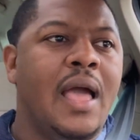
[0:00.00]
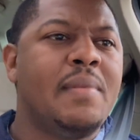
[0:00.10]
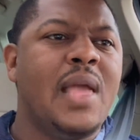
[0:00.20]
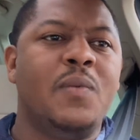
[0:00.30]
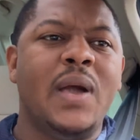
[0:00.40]

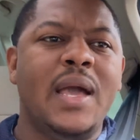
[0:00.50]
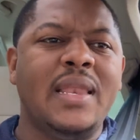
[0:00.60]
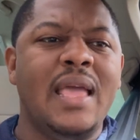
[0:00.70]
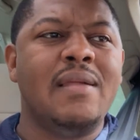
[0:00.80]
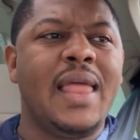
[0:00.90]
I'm like,
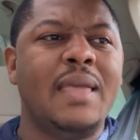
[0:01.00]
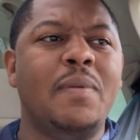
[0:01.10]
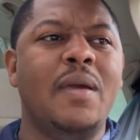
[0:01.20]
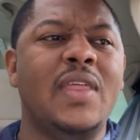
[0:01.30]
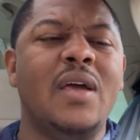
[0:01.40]
what? They don't like
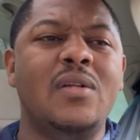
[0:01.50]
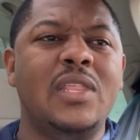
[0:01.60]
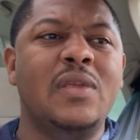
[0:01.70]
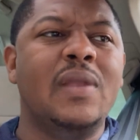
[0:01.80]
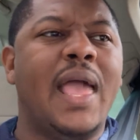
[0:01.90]
there?
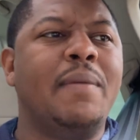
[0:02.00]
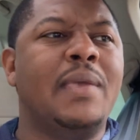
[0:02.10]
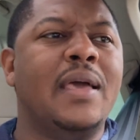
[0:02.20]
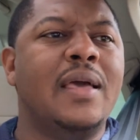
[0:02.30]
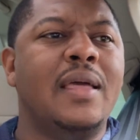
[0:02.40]
Only you like
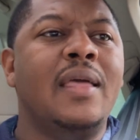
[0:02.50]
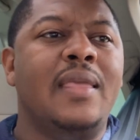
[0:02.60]
me, huh?